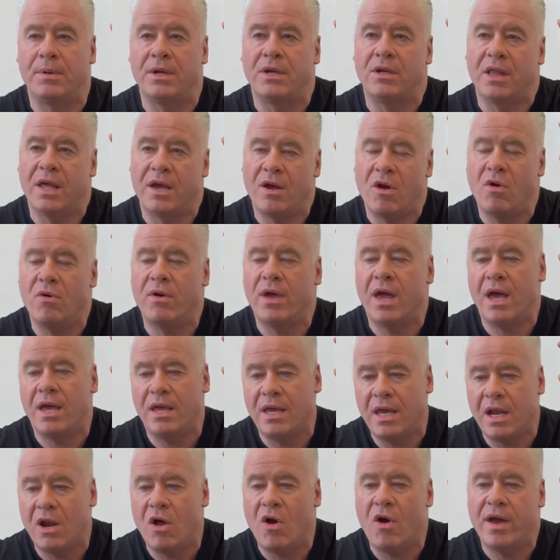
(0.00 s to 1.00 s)
You're like, okay,
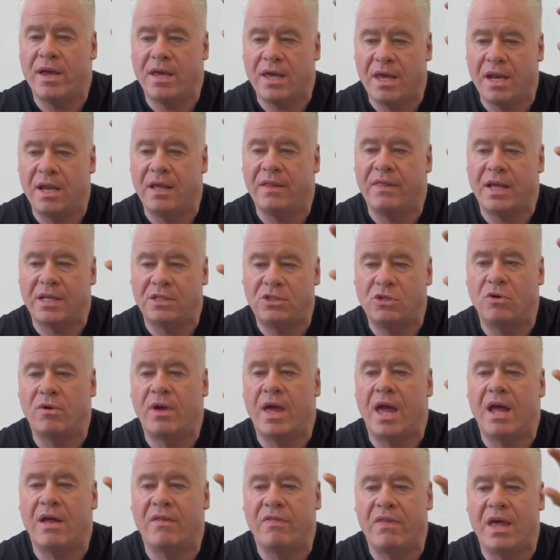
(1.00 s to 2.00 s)
I get it, that's
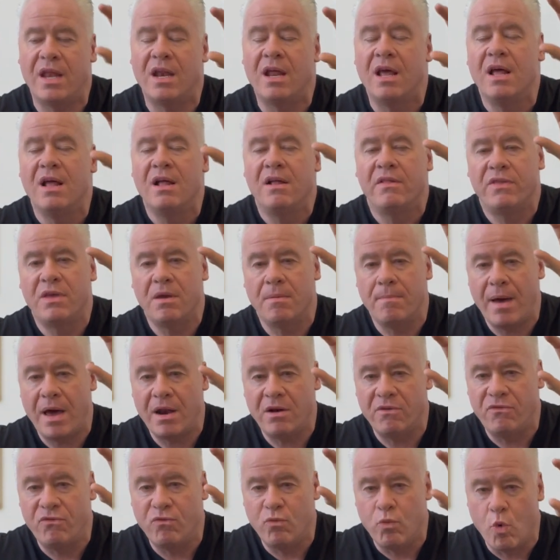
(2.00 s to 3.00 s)
okay. And then the amount
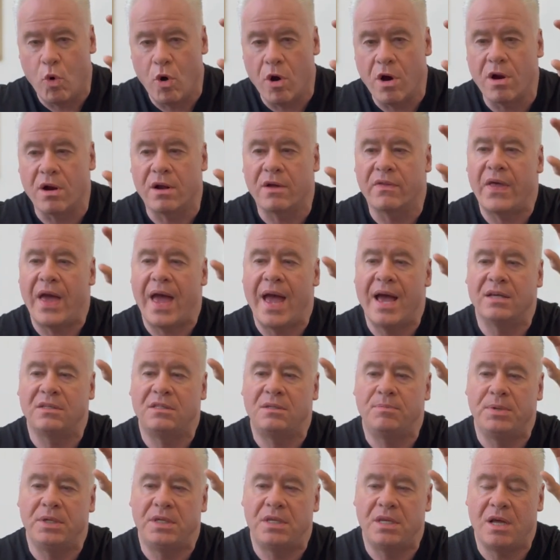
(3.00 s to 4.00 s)
of work that has to
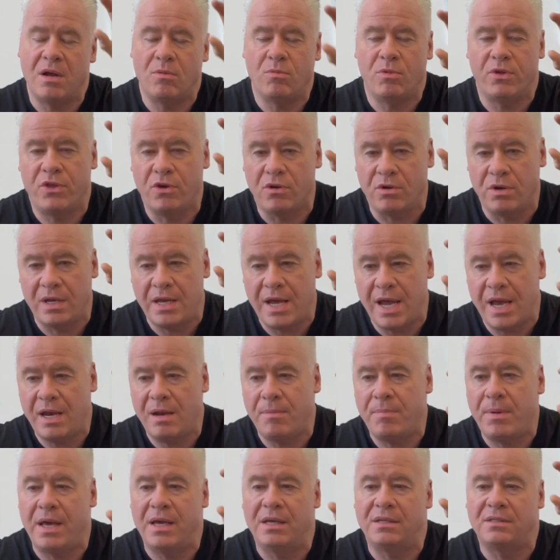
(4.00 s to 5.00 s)
be done with your
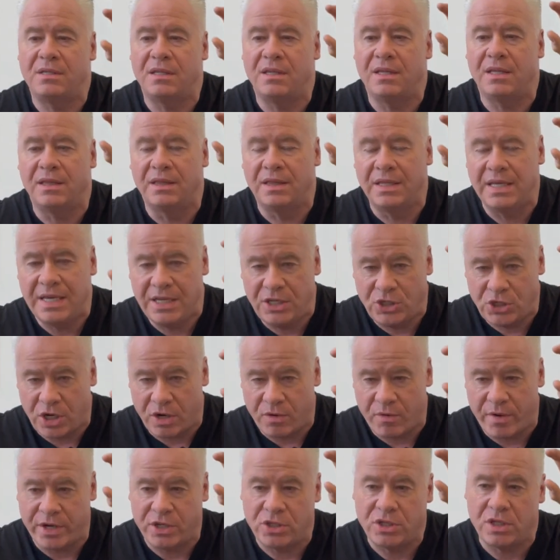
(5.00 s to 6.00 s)
database, and then lead
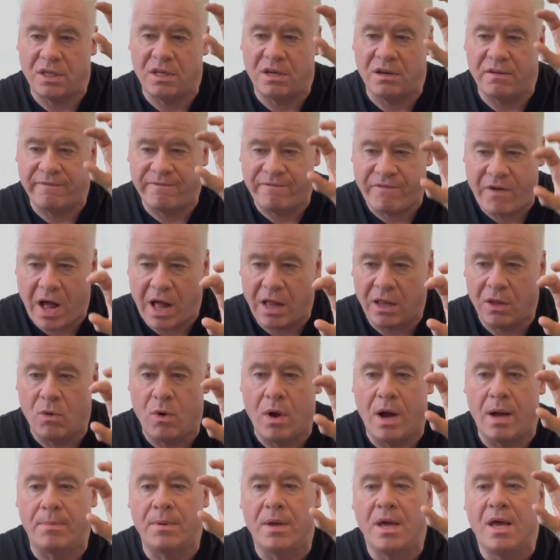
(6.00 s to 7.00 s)
generation, and then
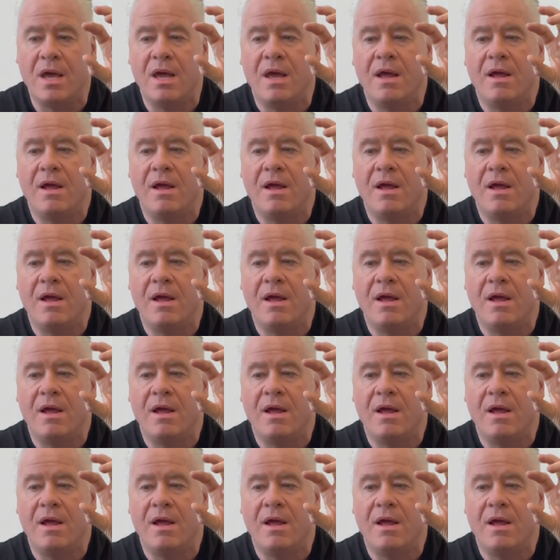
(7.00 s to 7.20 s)
follow-up.